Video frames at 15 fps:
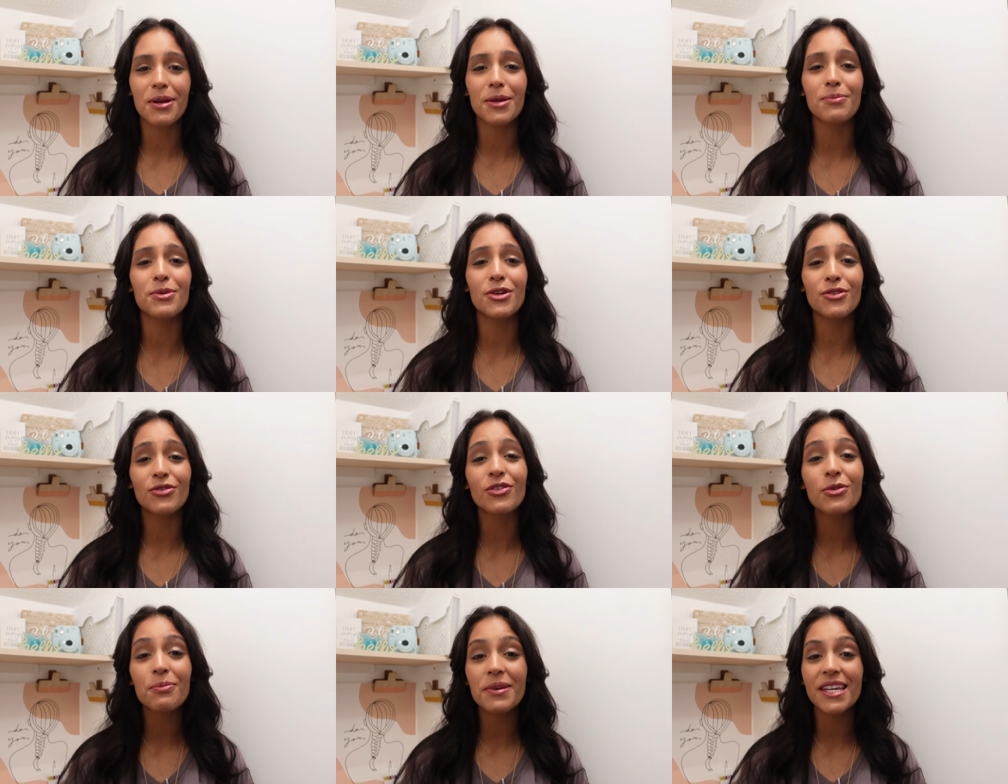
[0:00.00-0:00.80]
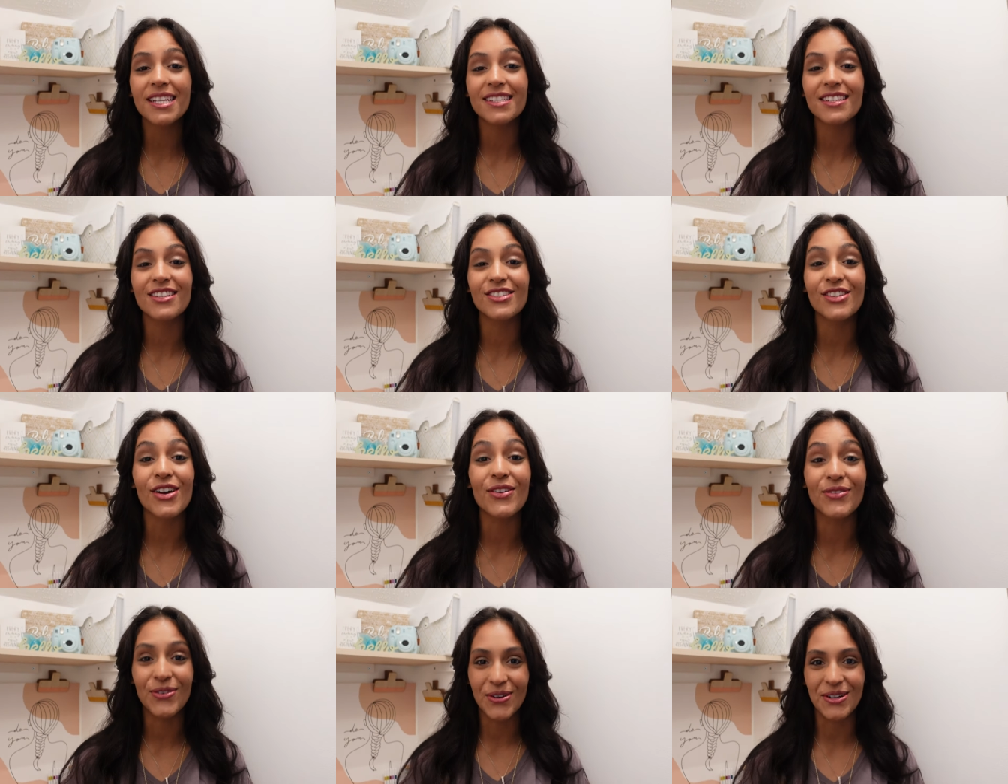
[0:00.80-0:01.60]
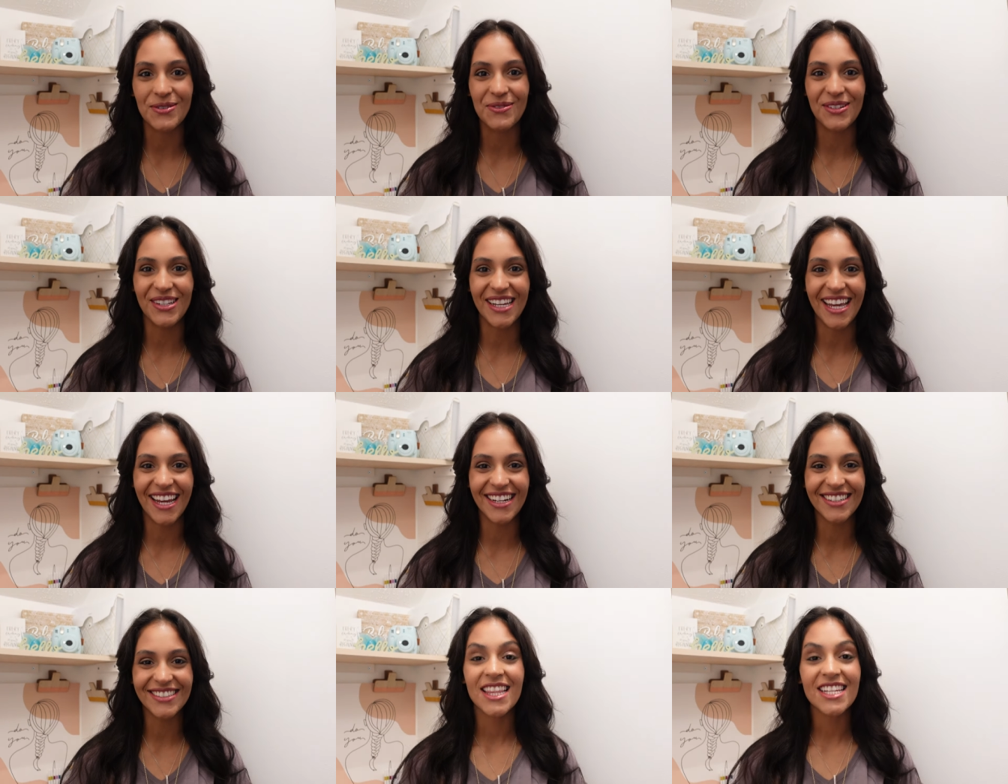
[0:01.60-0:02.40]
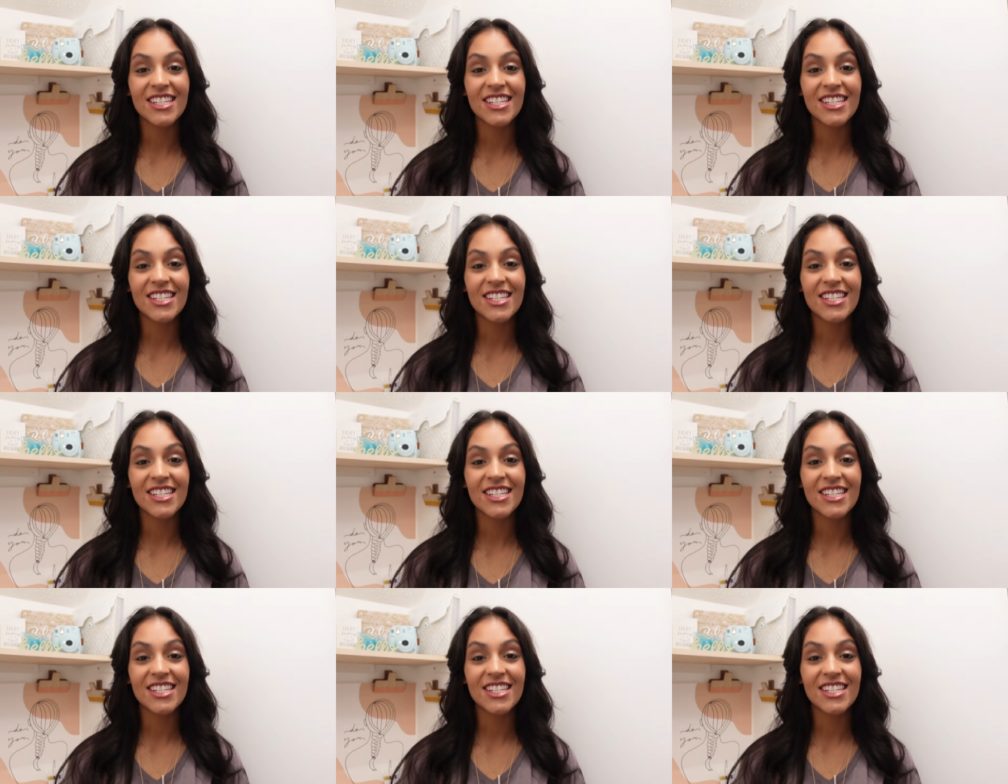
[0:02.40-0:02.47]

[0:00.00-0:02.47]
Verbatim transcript: make beautiful pieces affordable again.